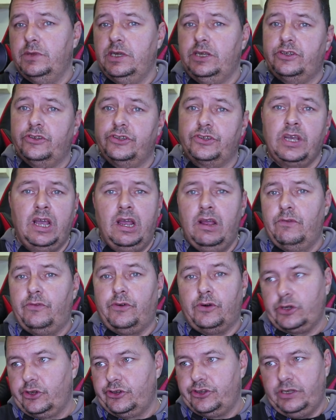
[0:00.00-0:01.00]
meters.
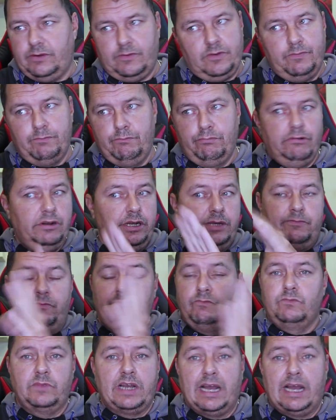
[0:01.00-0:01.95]
Foxing, brilliant.